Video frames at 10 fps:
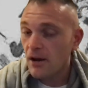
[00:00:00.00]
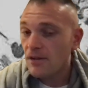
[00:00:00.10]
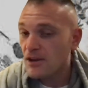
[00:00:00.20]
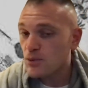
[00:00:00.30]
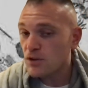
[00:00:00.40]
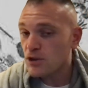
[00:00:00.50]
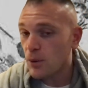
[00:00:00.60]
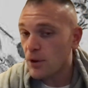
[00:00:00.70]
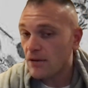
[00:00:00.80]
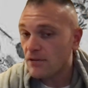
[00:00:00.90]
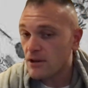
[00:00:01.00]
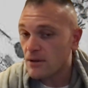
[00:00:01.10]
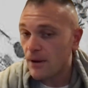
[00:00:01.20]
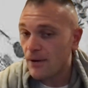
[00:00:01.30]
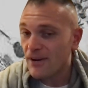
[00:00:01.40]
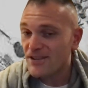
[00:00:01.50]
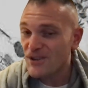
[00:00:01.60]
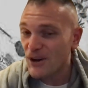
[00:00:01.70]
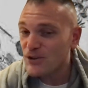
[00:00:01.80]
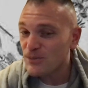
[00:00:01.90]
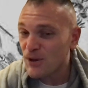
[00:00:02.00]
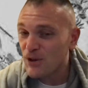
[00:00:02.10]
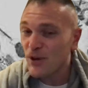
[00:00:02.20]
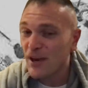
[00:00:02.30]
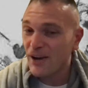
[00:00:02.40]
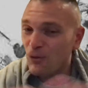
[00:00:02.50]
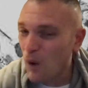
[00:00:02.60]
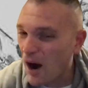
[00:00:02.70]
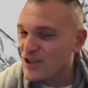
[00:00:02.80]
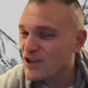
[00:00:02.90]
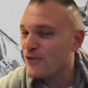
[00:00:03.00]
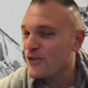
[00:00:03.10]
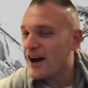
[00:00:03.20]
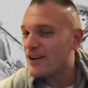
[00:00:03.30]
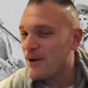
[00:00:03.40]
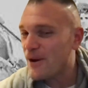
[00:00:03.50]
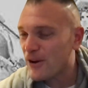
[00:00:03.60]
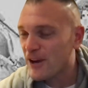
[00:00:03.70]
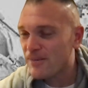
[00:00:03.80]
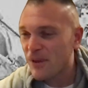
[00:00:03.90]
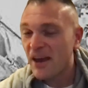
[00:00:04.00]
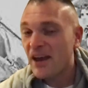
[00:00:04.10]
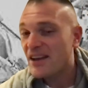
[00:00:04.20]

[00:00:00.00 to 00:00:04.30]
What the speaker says: This one's going out to the Americans. Doesn't mean you can't watch if you're not American.